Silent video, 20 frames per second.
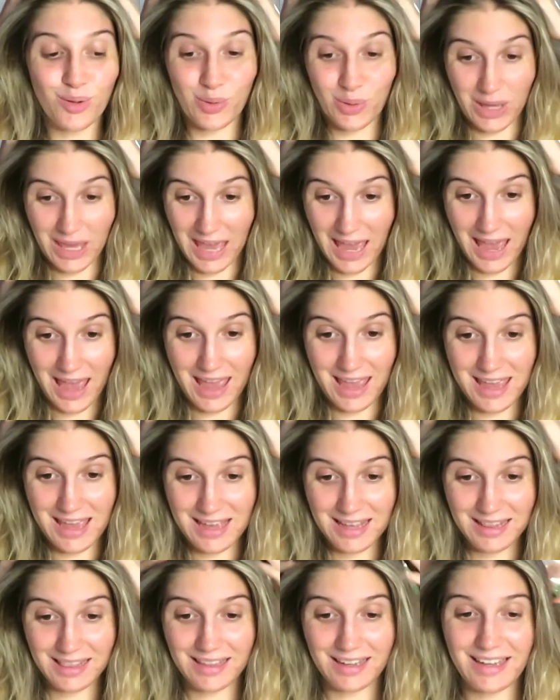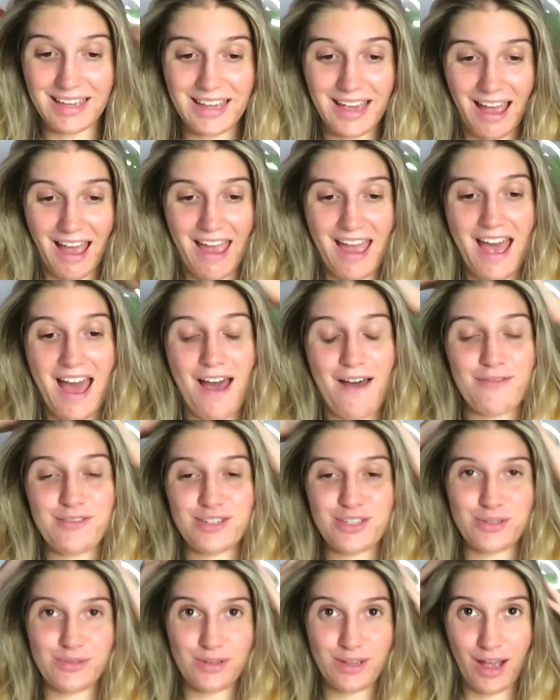okay, like I
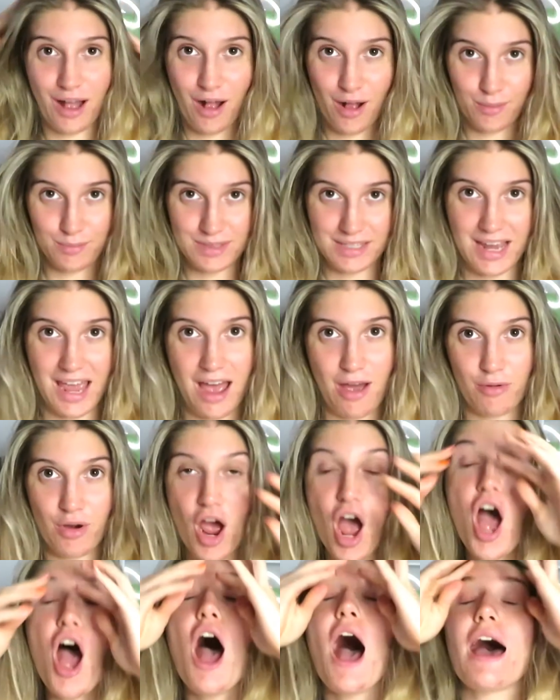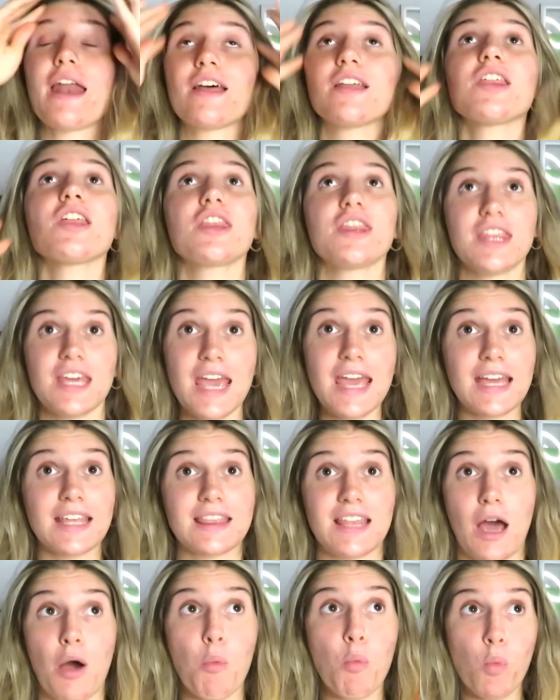have to calm down. Another
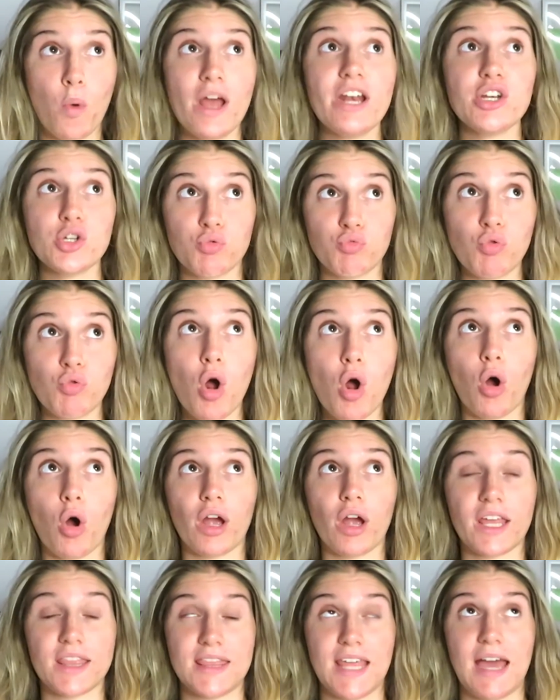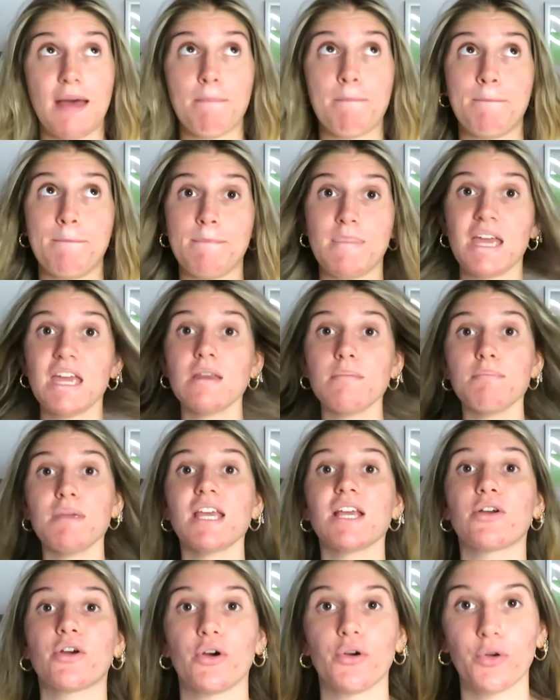thing that went wrong that made
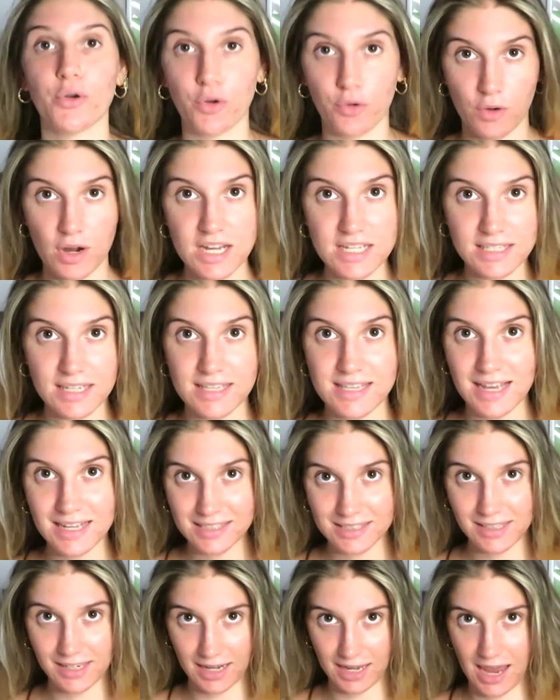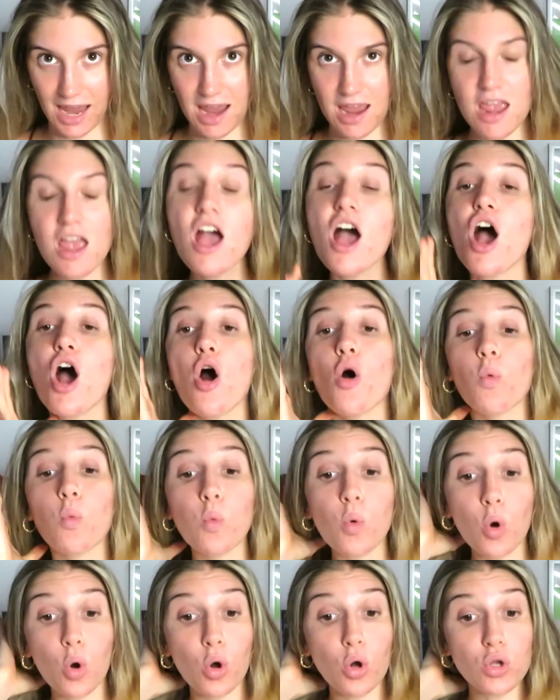me go crazy yesterday
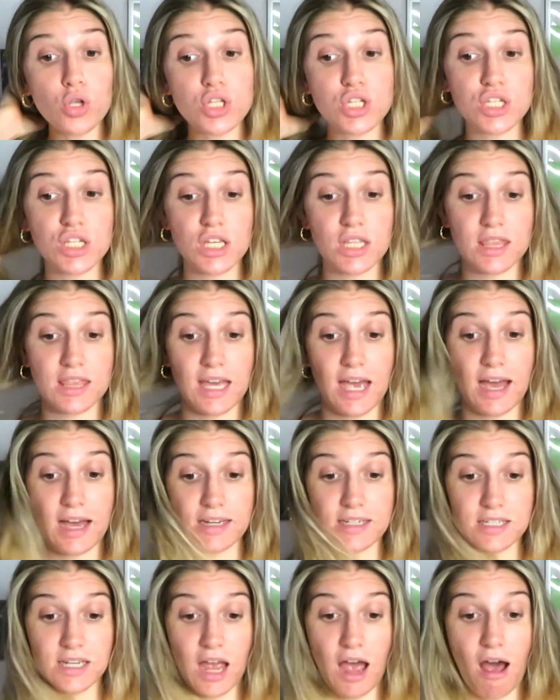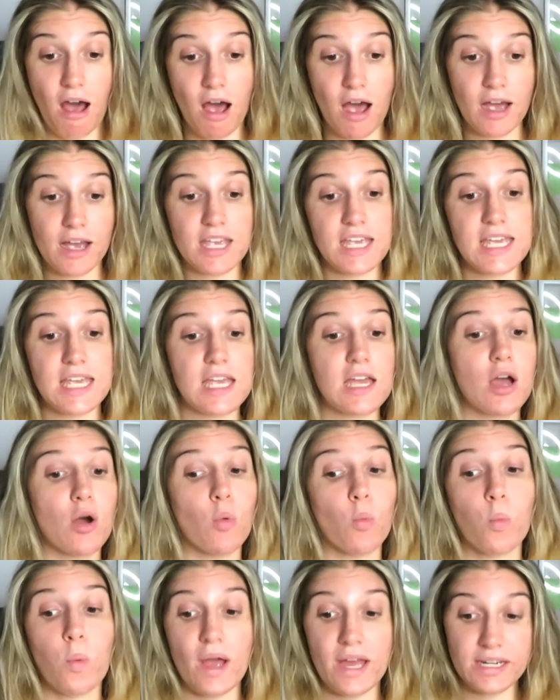was that I
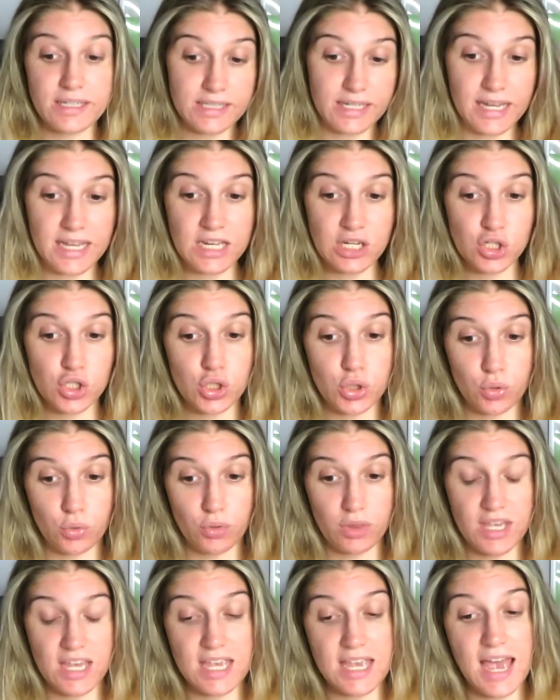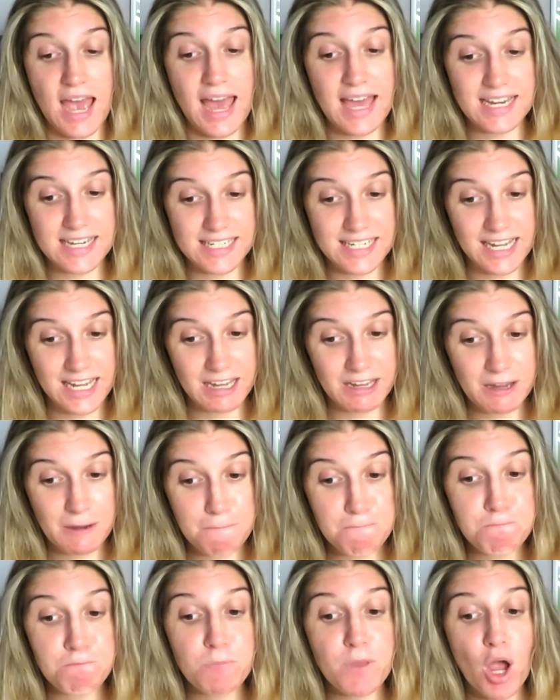went into the editing
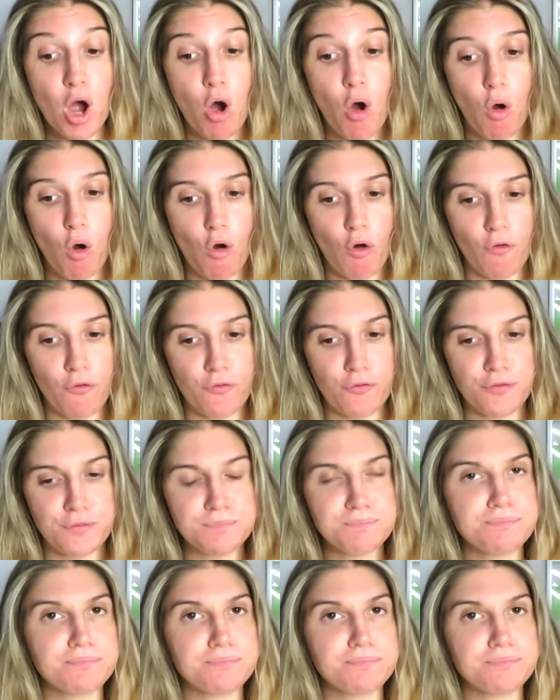of